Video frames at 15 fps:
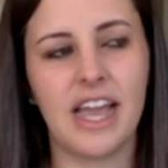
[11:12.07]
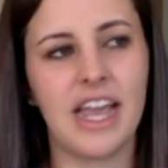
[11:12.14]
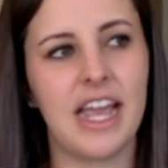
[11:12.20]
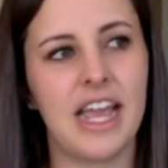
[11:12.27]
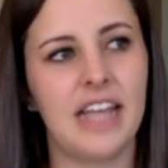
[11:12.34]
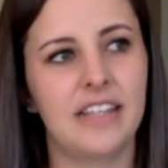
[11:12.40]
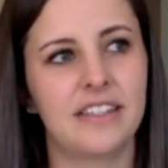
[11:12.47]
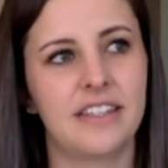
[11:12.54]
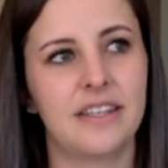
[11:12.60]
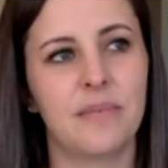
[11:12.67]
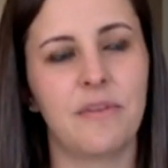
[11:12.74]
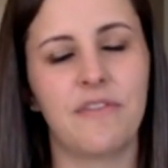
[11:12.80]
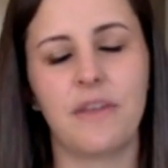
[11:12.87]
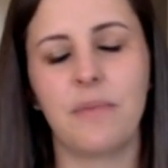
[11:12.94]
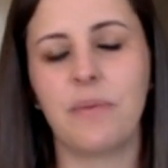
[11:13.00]
I asked him
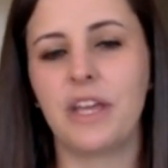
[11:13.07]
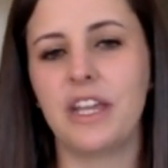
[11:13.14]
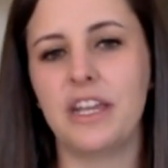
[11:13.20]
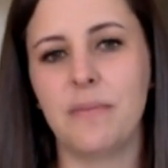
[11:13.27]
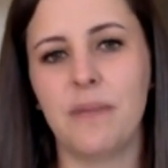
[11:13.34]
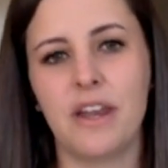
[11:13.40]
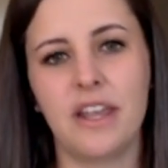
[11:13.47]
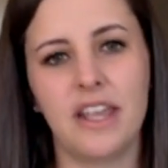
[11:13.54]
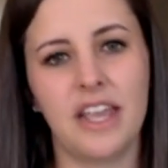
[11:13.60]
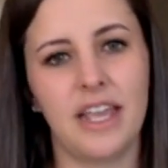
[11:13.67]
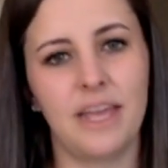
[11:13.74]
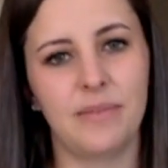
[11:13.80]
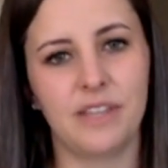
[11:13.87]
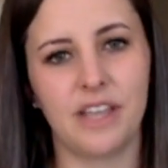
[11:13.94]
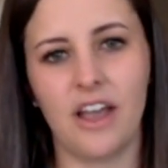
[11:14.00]
if they play any money
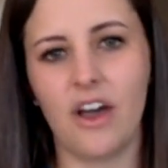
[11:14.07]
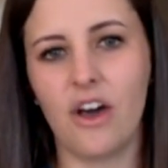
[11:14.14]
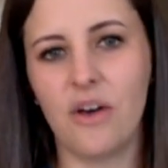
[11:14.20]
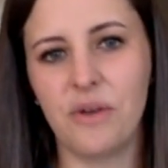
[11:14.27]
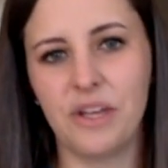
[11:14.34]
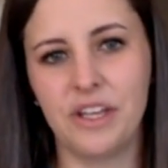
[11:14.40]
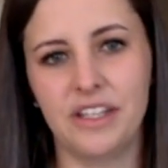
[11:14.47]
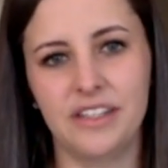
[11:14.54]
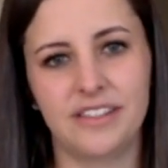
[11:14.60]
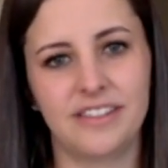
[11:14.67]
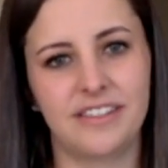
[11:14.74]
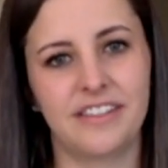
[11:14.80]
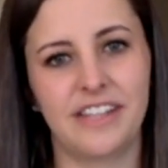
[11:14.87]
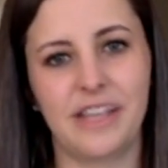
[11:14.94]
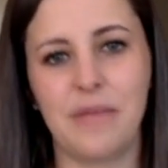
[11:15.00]
games. I
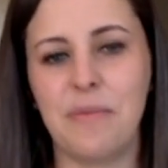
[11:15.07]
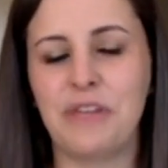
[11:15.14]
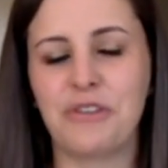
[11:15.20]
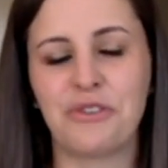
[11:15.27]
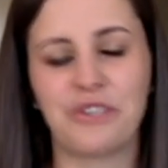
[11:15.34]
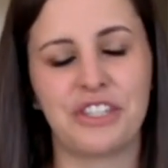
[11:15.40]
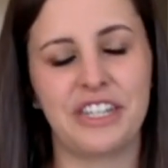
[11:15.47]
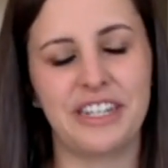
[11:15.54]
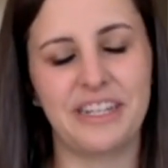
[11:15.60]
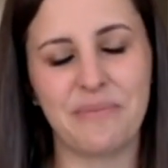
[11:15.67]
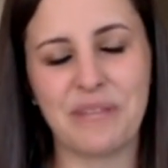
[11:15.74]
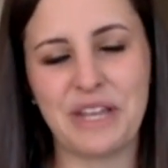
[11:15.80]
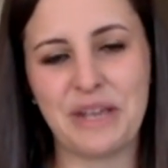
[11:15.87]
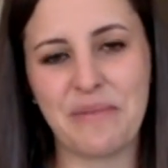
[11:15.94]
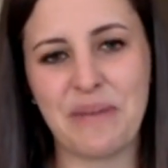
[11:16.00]
always am interested in
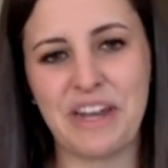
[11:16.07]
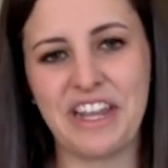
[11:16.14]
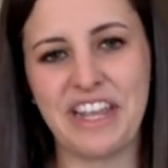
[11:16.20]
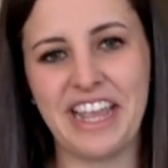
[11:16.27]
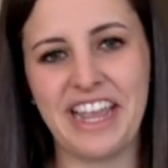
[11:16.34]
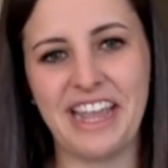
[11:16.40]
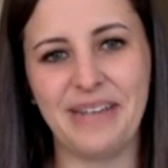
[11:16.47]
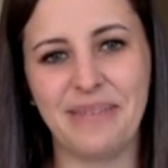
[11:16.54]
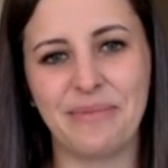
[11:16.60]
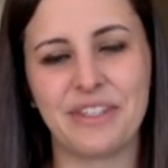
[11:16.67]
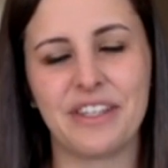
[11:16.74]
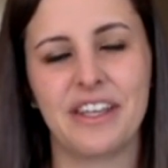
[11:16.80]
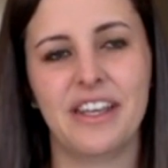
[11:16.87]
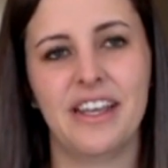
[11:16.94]
playing money games.